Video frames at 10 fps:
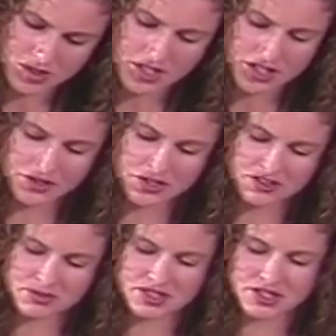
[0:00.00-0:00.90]
Can you
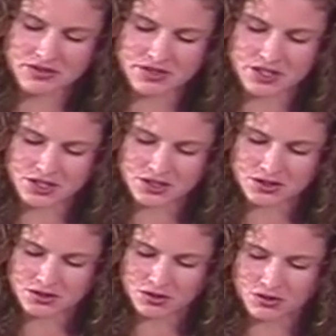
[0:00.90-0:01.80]
give me the
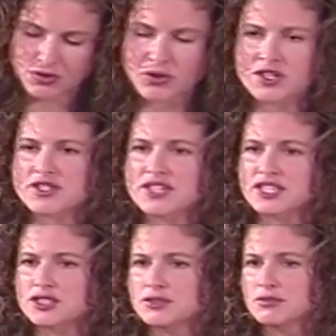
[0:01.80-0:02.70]
definition of
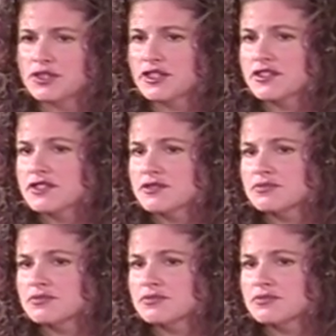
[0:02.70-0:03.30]
organization, please?